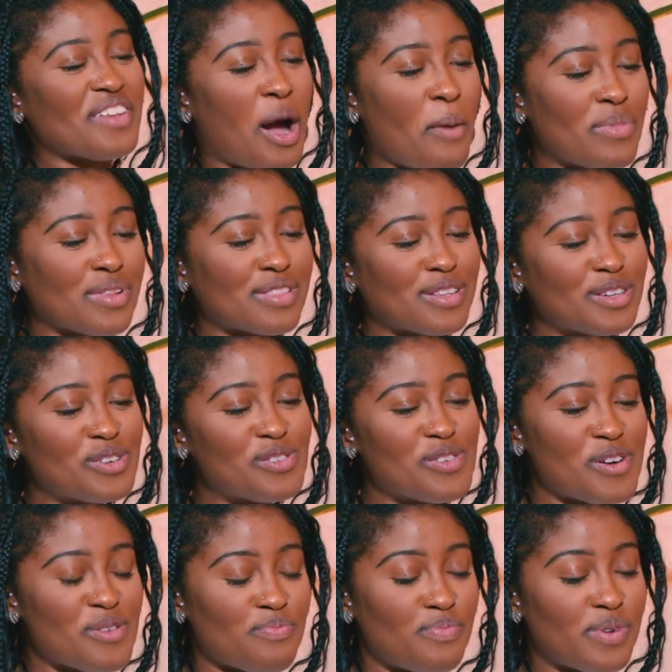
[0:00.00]
I'm a little
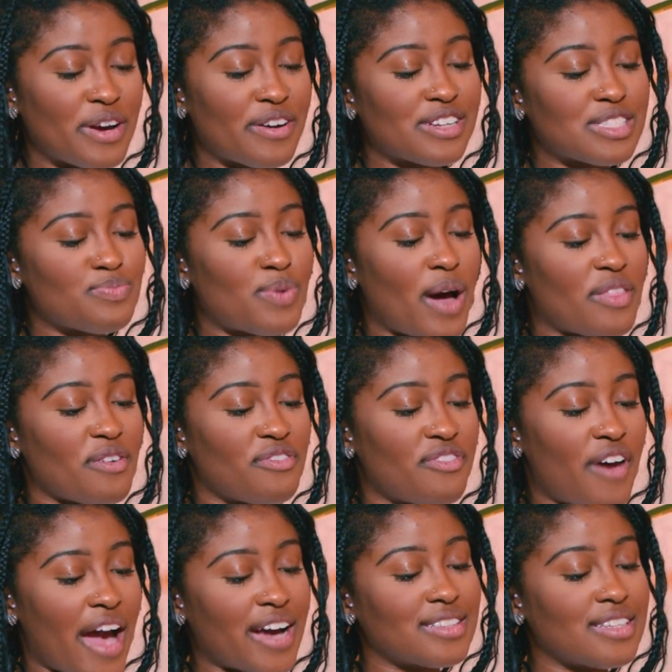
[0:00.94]
embarrassed by the
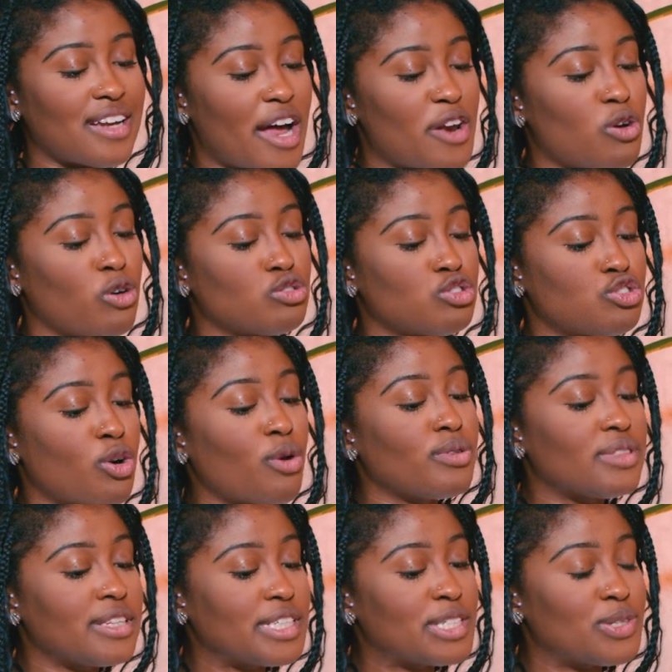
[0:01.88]
fact that I know so
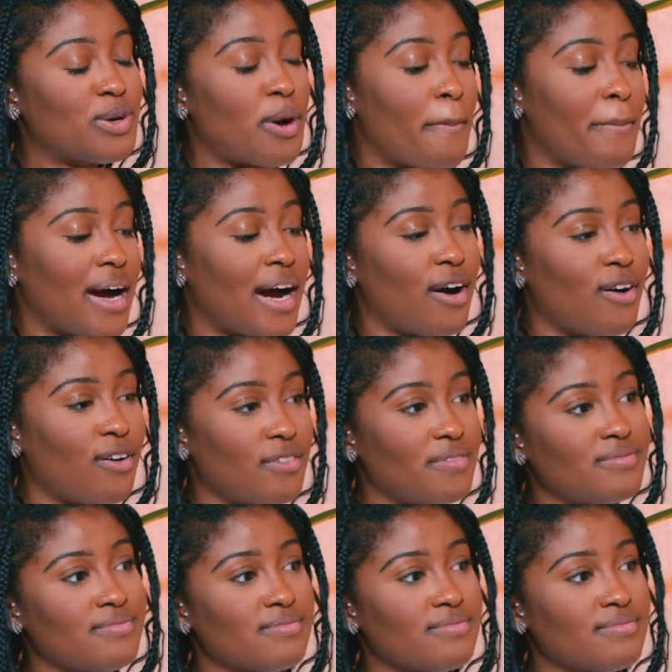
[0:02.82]
little about.